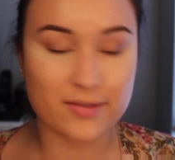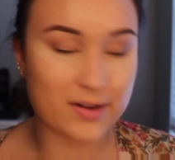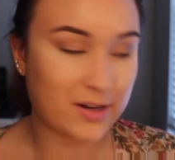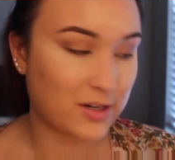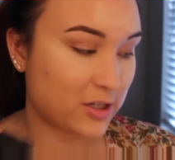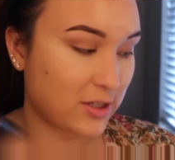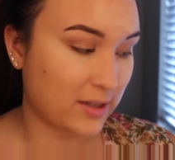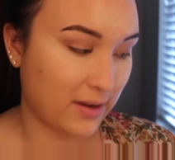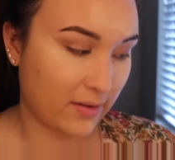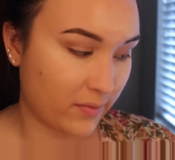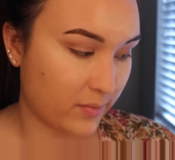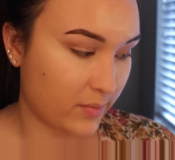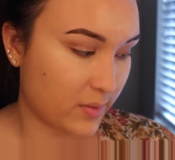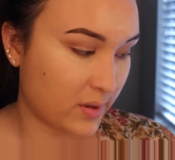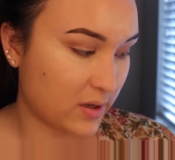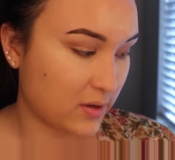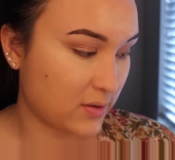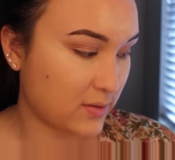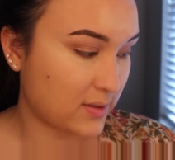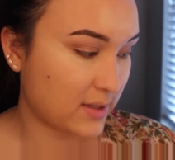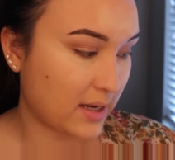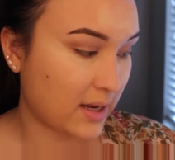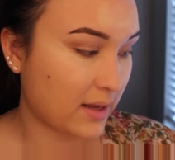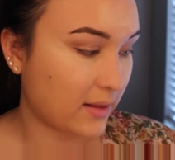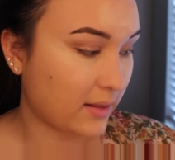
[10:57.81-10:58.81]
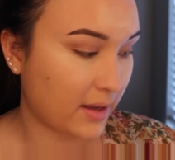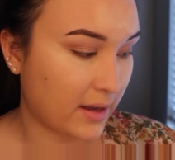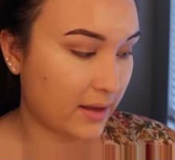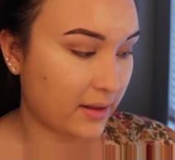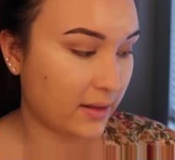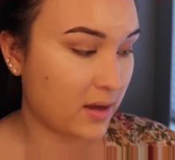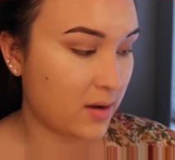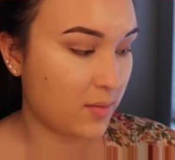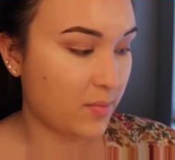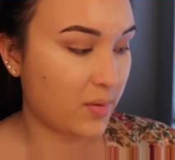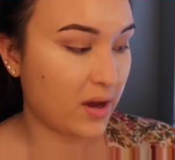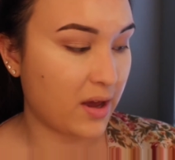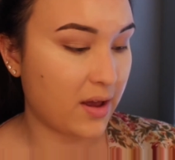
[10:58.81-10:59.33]
I just haven't been using it
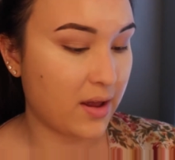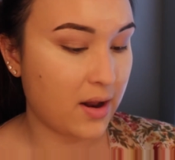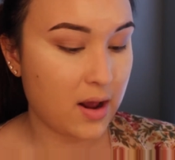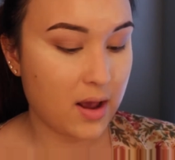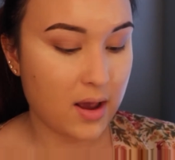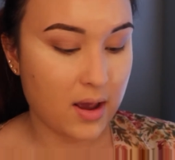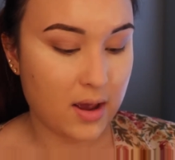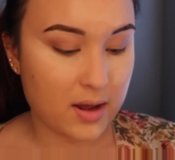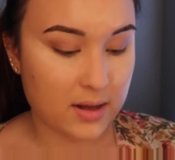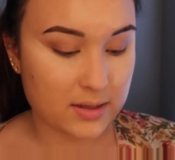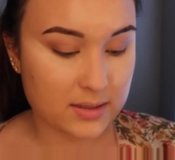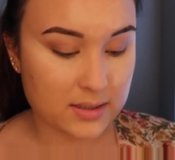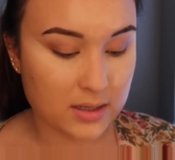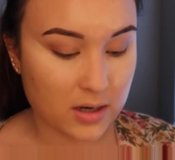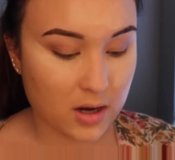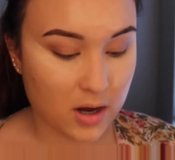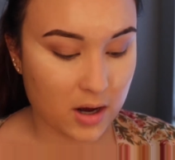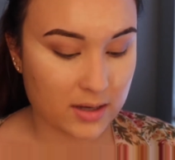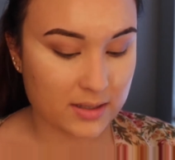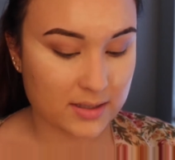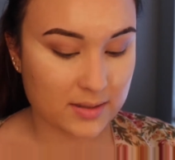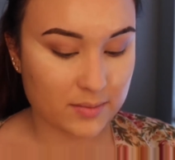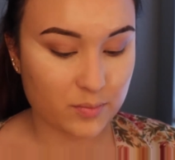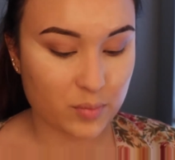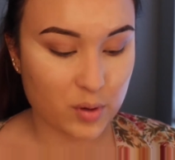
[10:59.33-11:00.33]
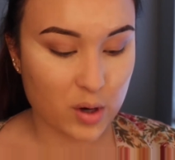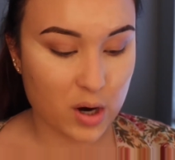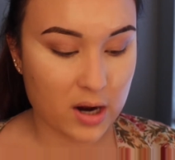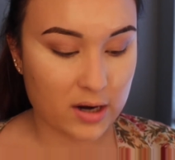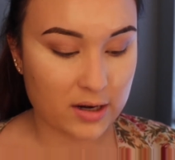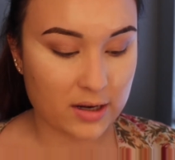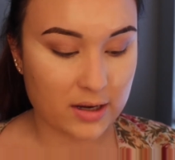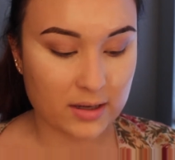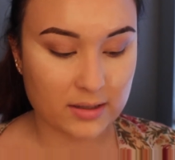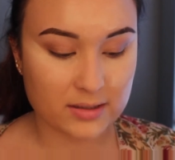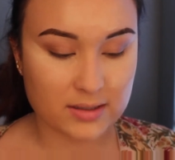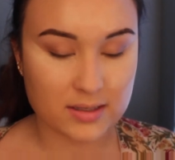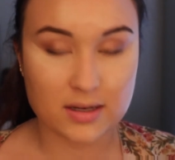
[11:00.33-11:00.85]
lately, but it's an awesome
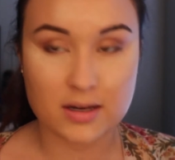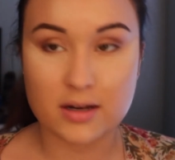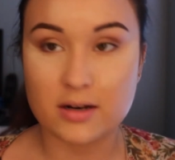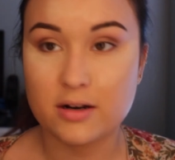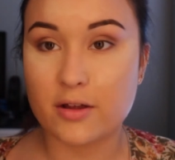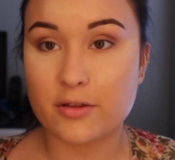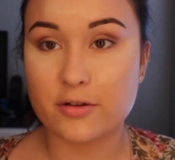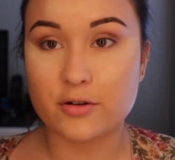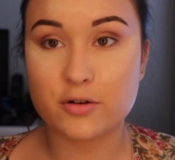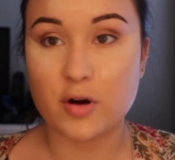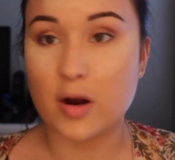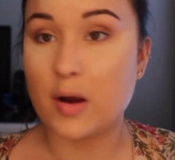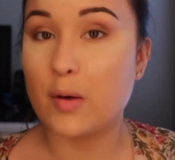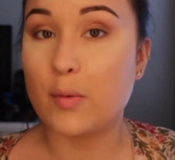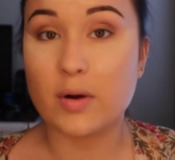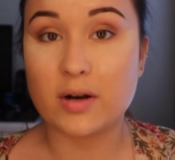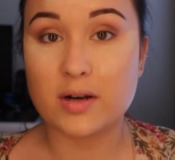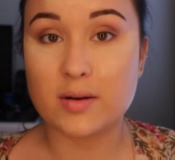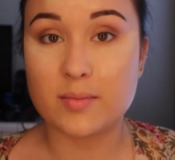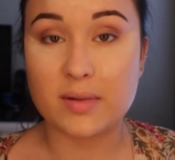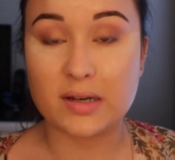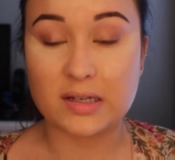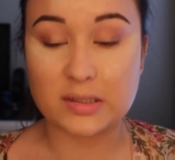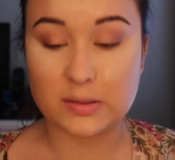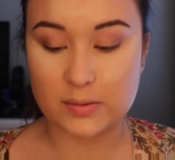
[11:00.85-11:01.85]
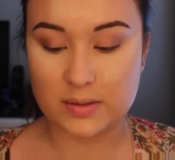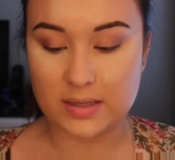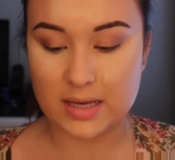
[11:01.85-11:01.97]
product. Another great one to mix